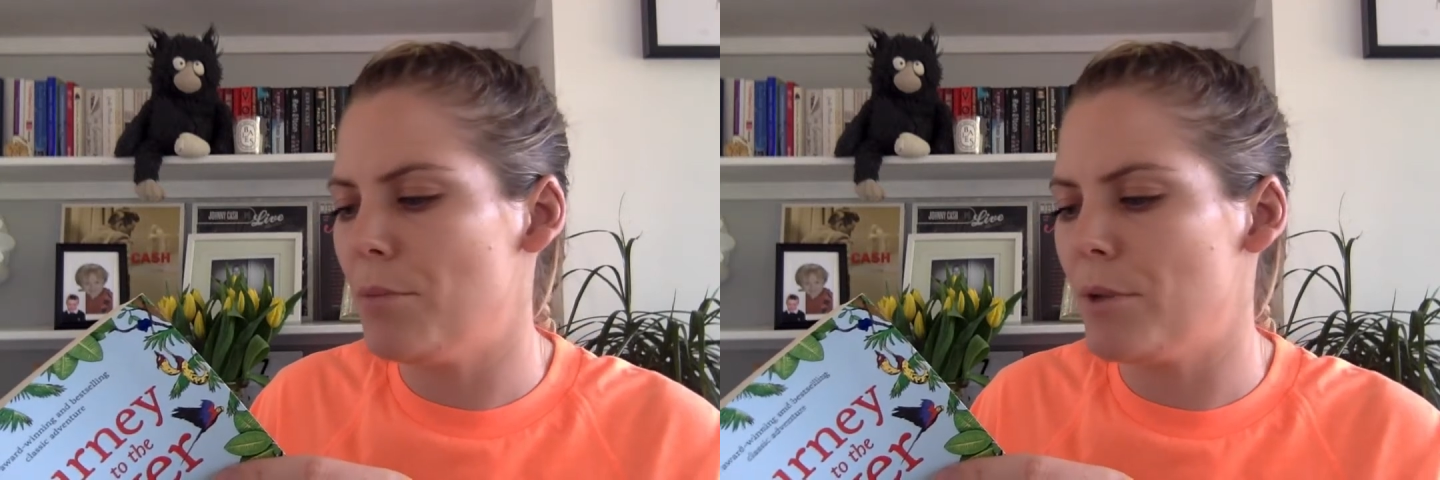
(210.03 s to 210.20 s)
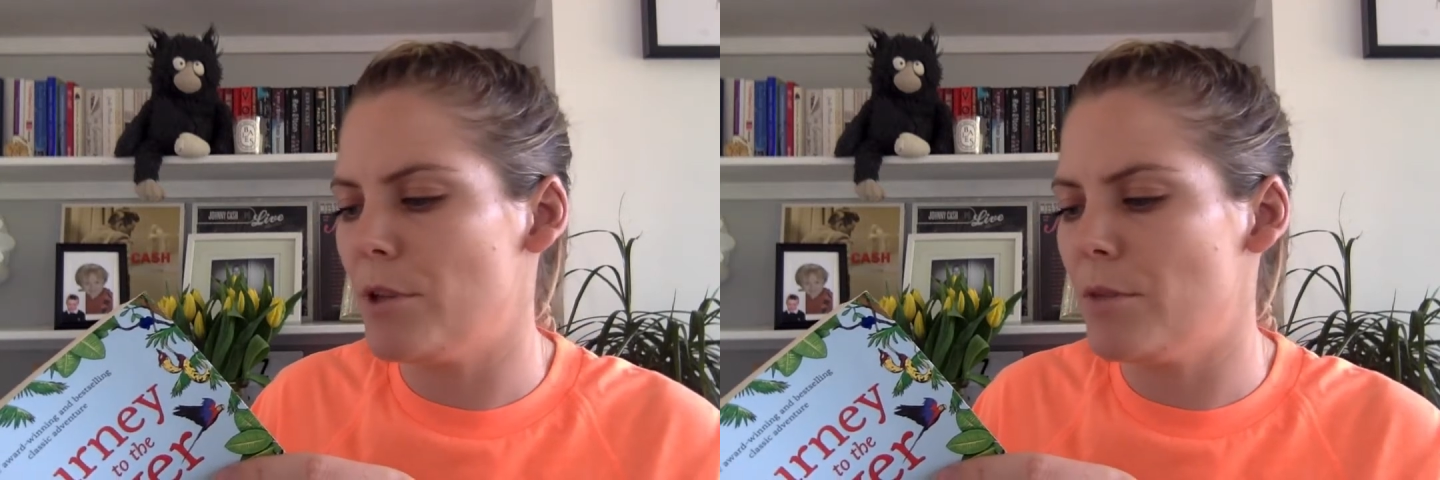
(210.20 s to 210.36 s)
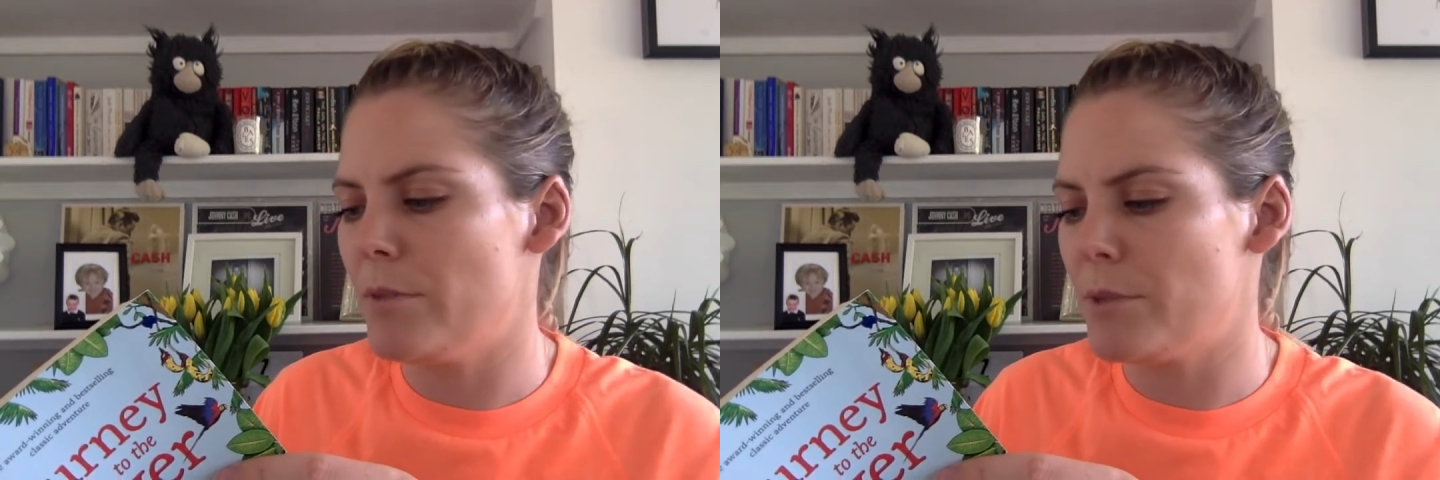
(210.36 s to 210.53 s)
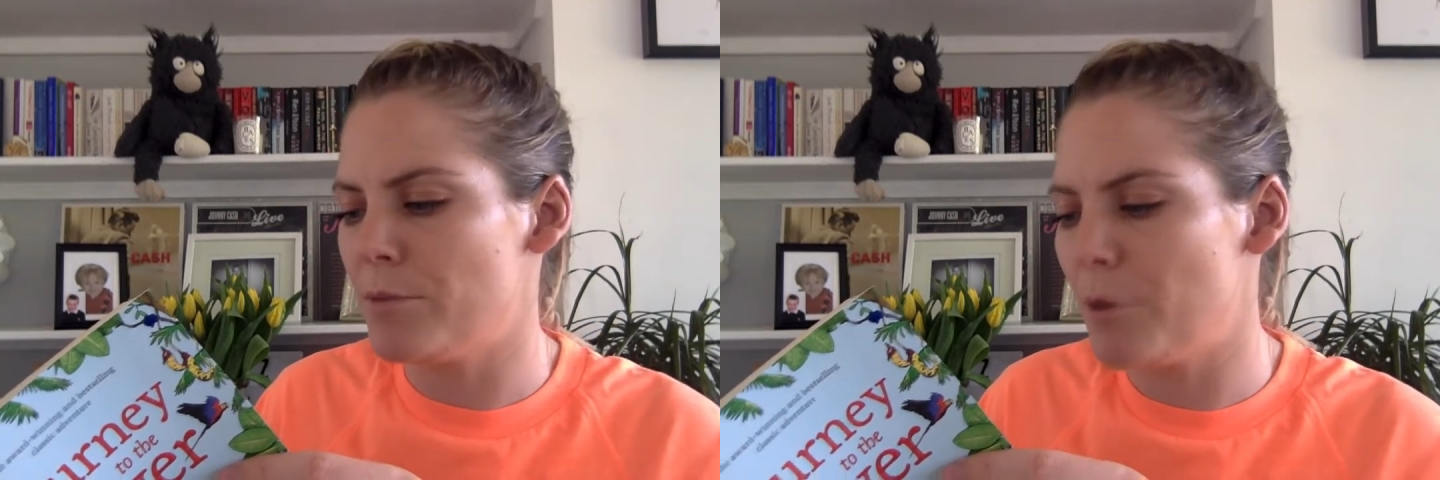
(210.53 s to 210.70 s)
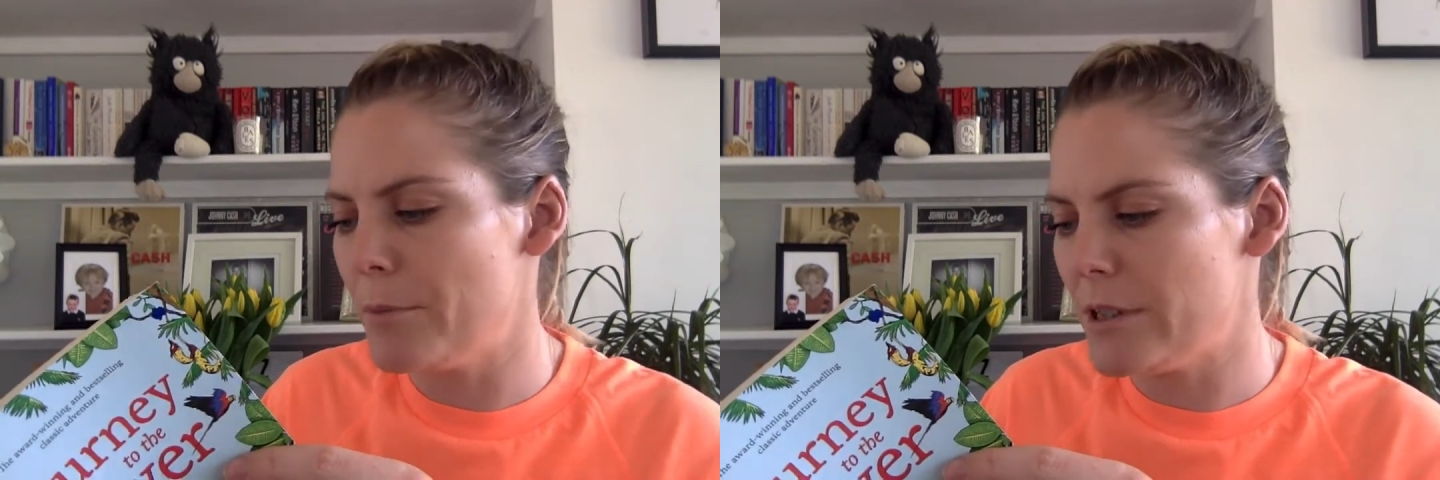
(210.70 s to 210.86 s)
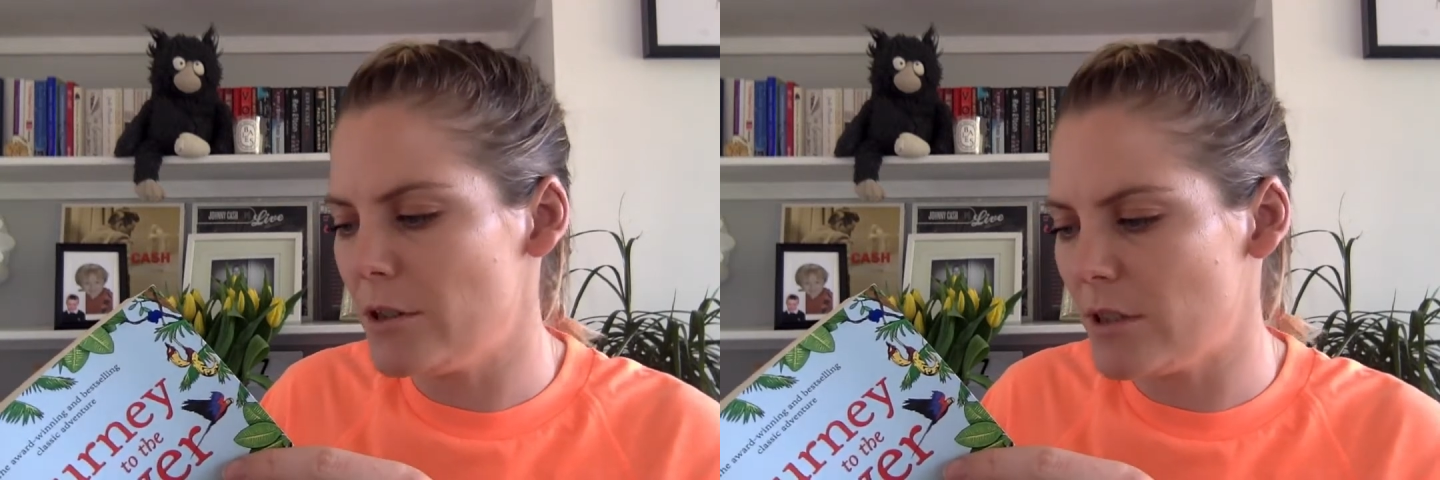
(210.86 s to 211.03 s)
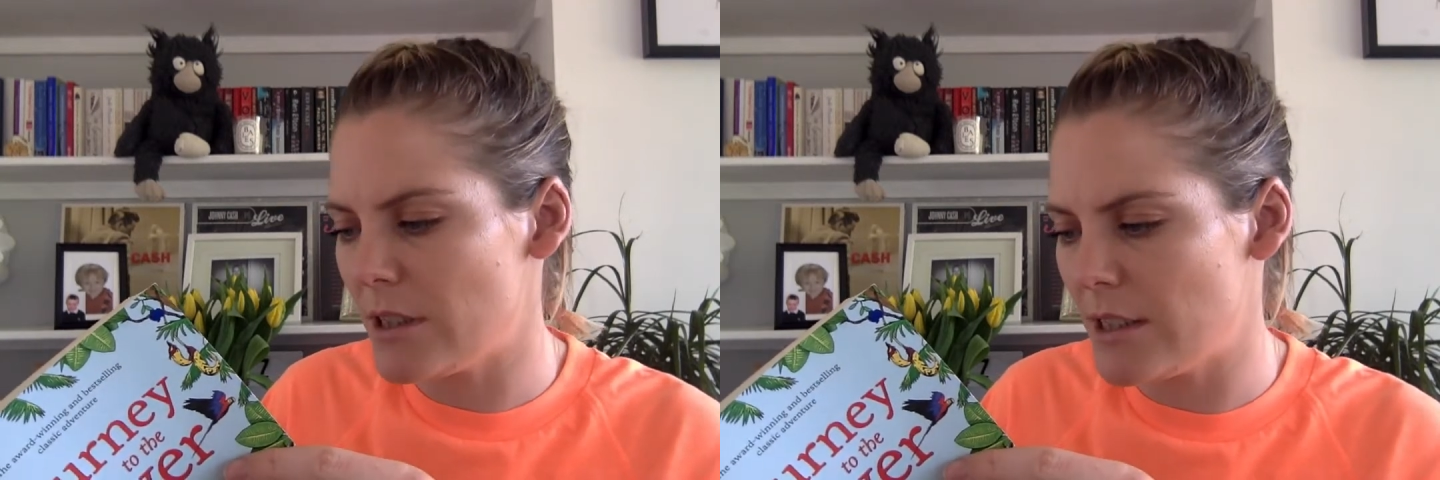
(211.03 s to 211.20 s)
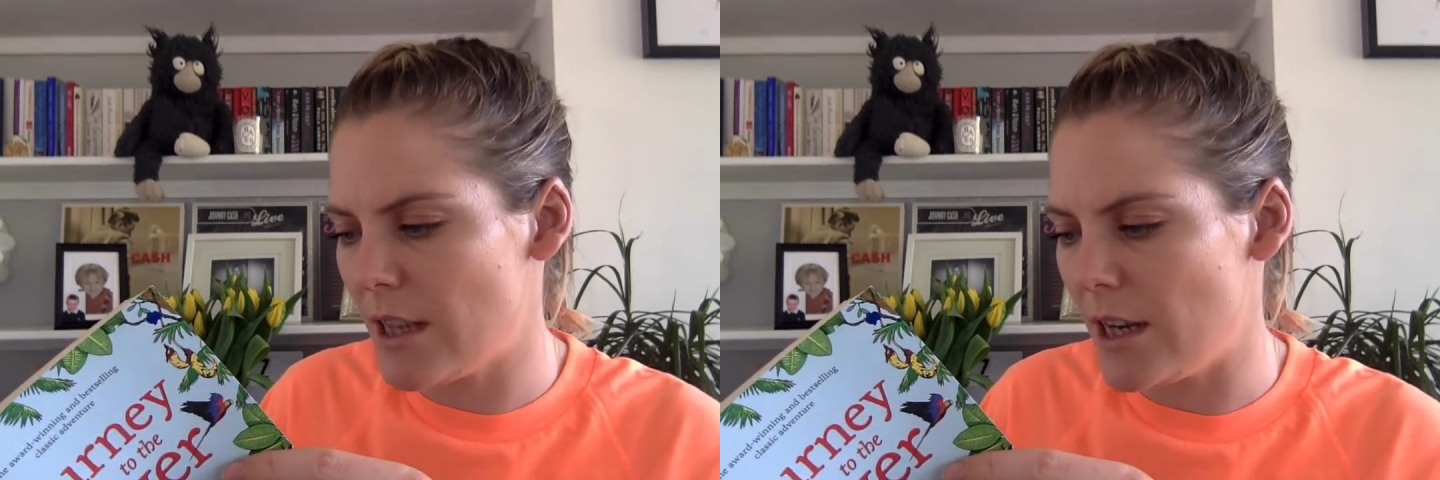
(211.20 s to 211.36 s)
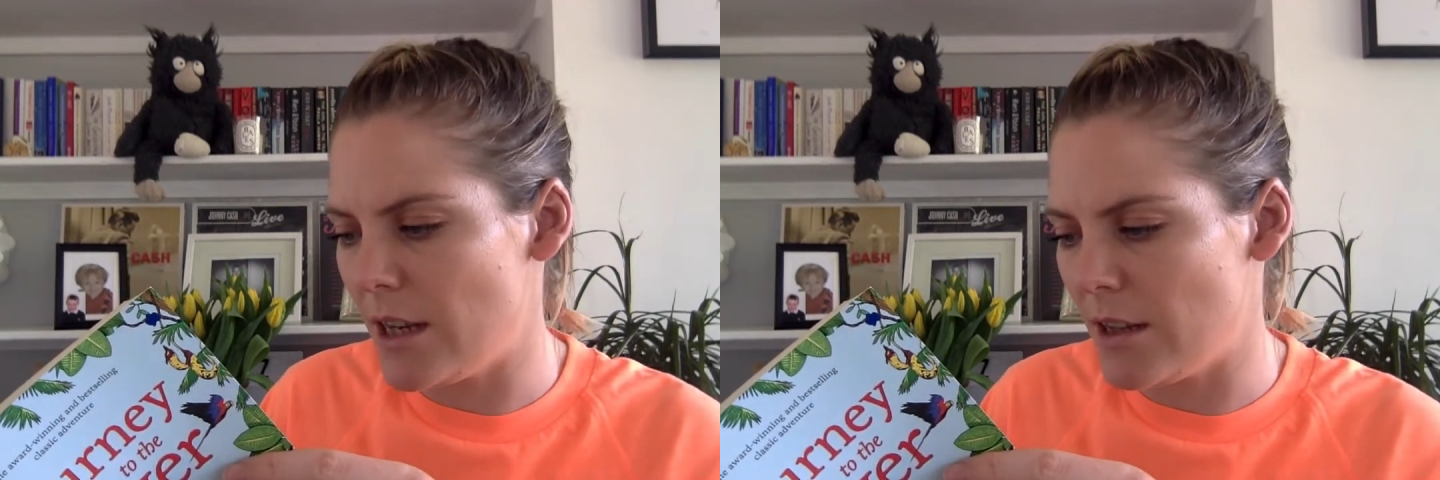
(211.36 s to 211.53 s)
but you must promise not to
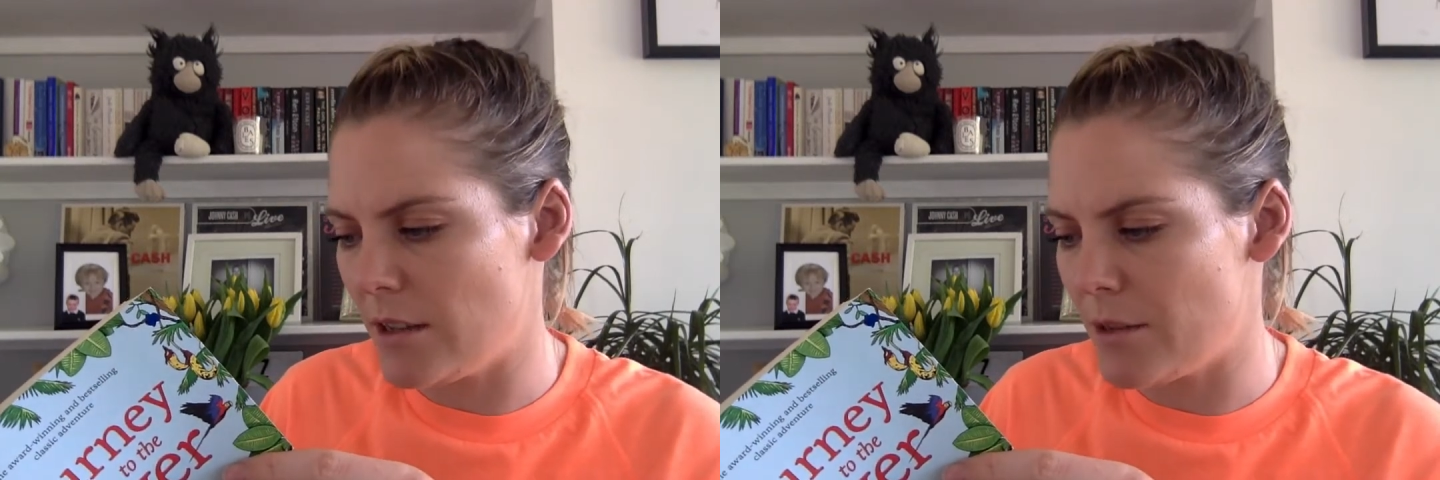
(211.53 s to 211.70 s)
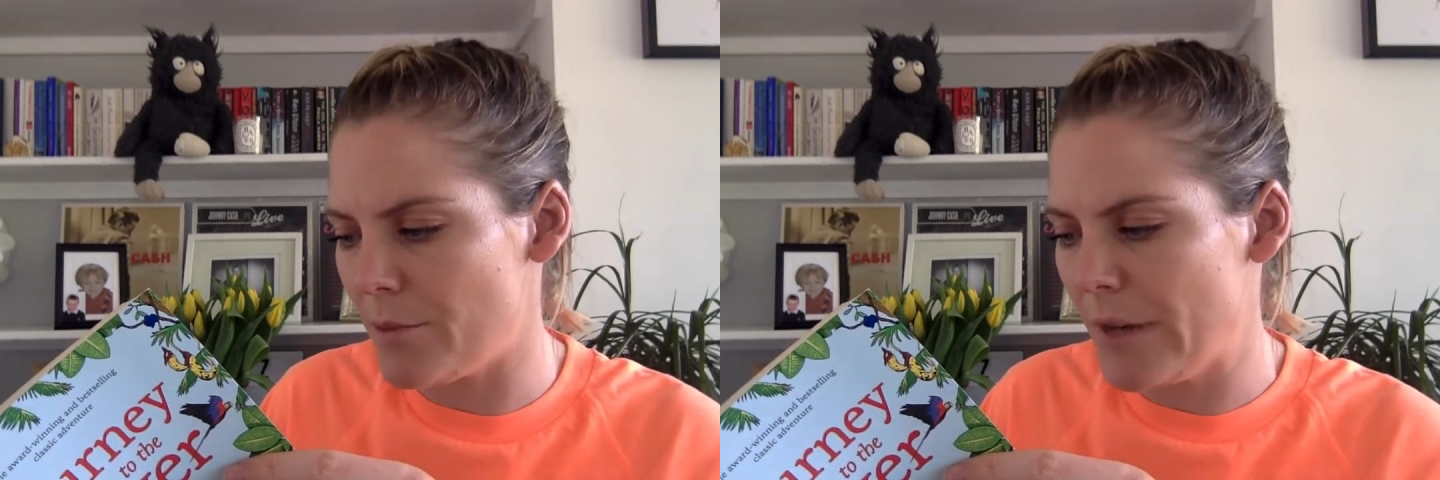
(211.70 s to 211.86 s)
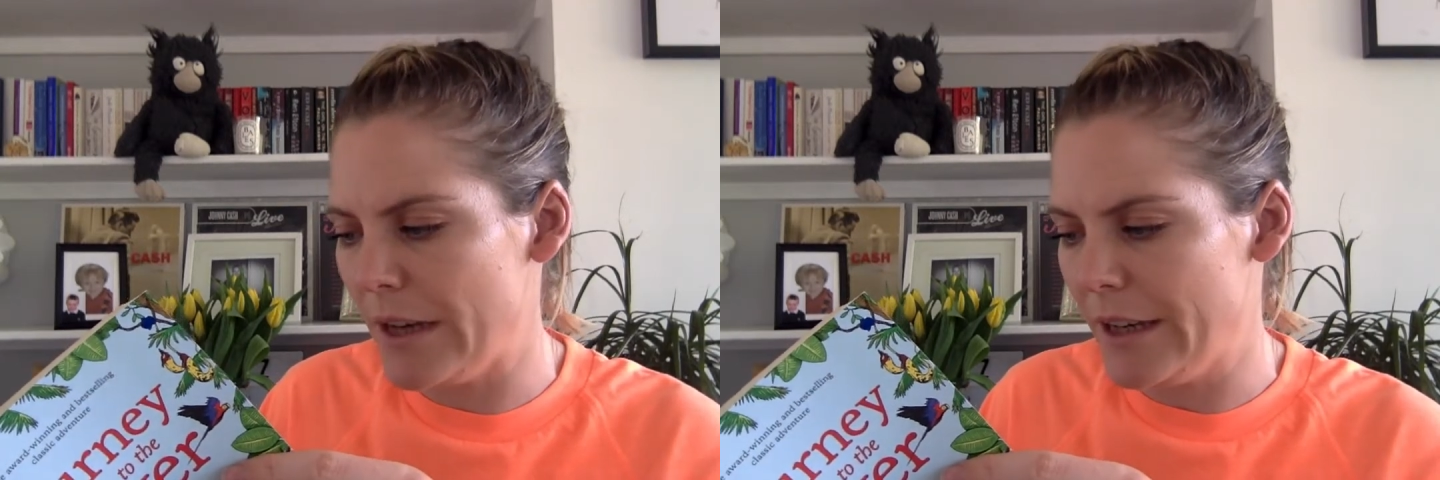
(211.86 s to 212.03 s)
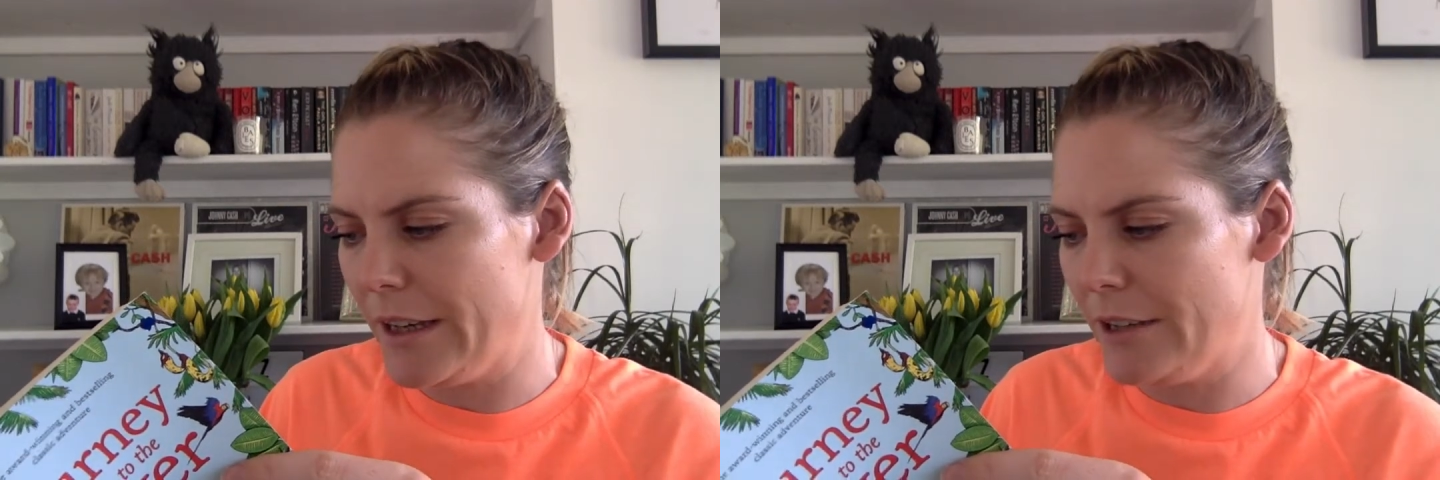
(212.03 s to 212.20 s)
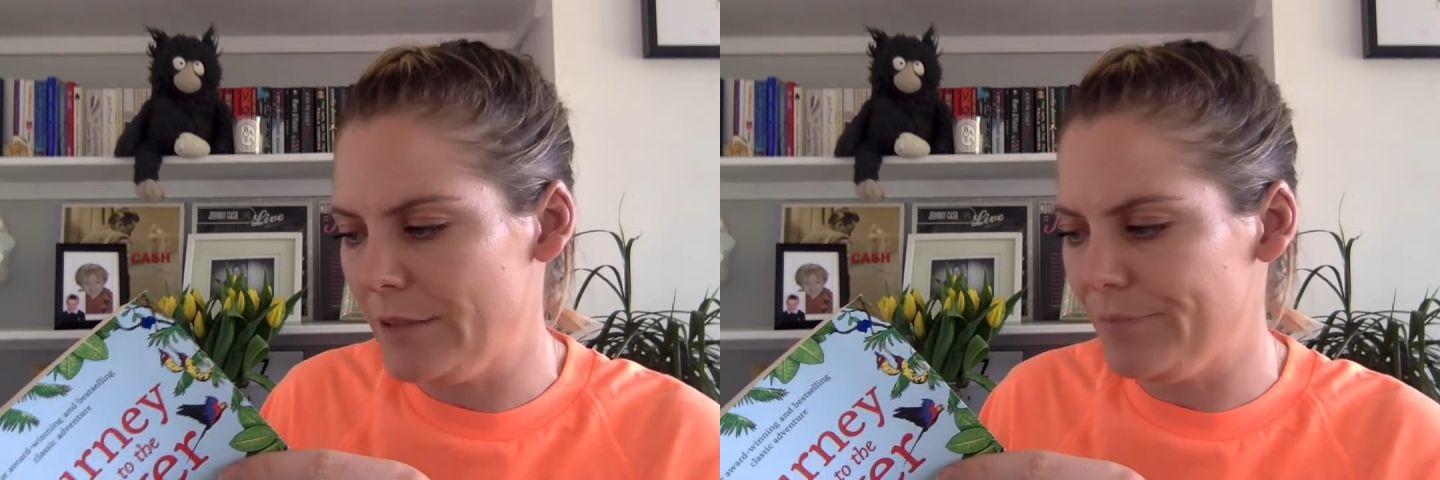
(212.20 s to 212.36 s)
say anything to Maya.